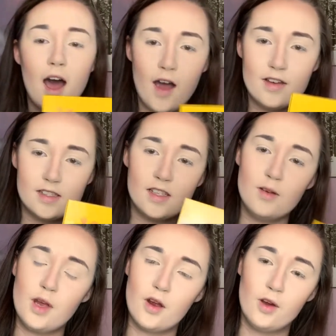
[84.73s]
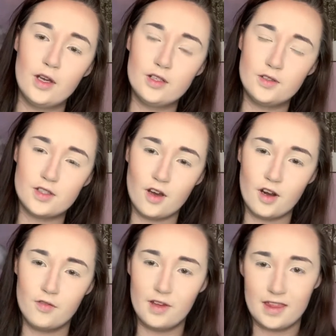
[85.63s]
obviously we are going to start
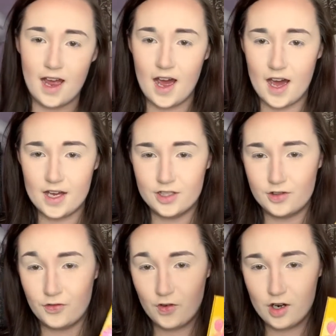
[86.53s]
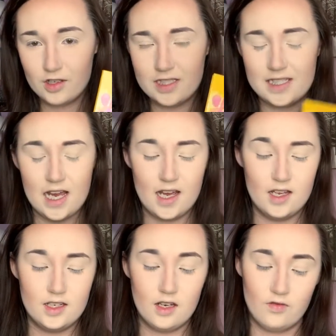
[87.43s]
off with eyes first,
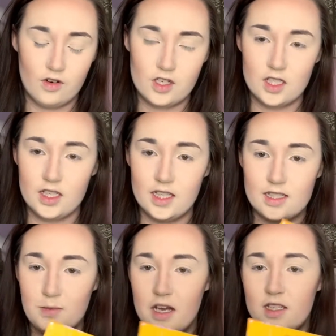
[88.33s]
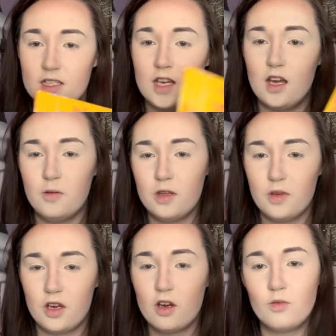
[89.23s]
and unfortunately this palette did not come with a
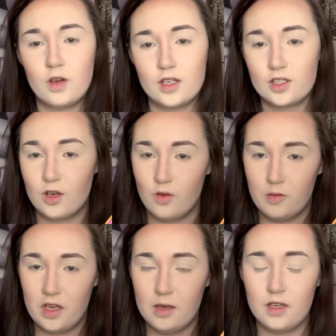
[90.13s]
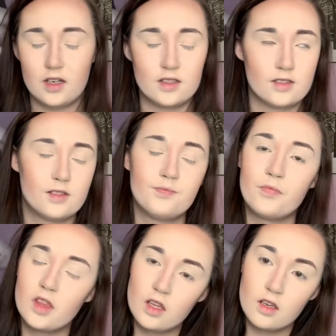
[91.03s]
mirror, which annoyed me because,
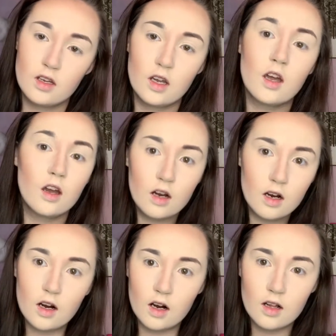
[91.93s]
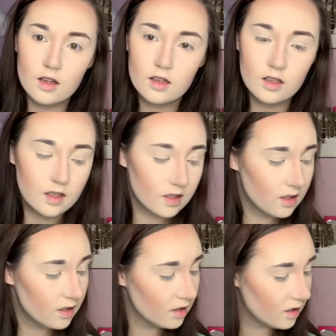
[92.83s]
girl,
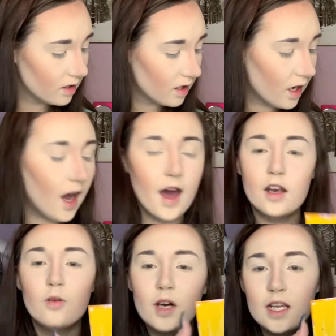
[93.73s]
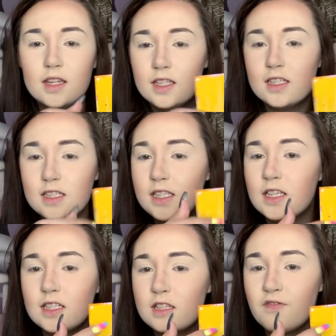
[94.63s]
I don't want to see
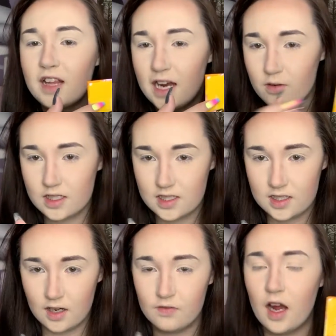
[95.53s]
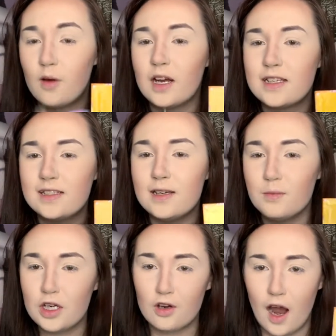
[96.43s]
this flower stuff. I want to see a
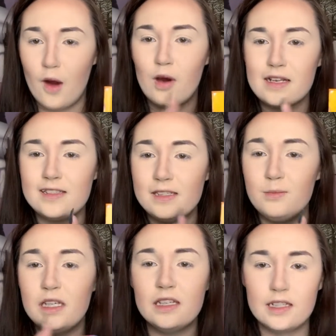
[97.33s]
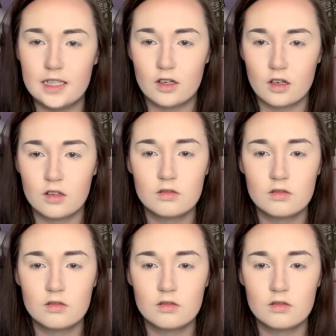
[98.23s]
mirror. I want to see me in here.